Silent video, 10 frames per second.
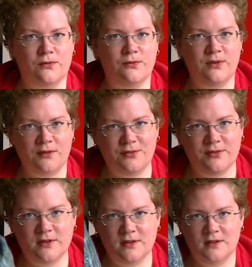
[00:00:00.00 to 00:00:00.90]

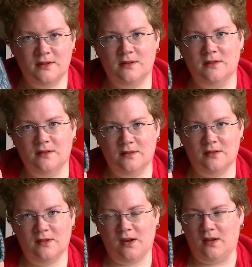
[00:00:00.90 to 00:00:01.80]
fifth
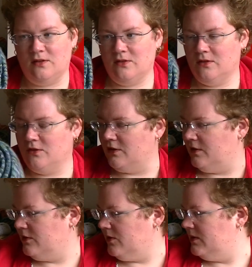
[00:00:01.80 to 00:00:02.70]
trace
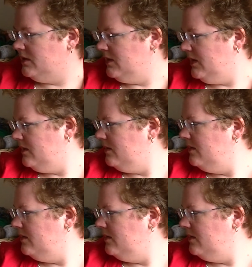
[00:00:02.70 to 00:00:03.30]
she's going to knit.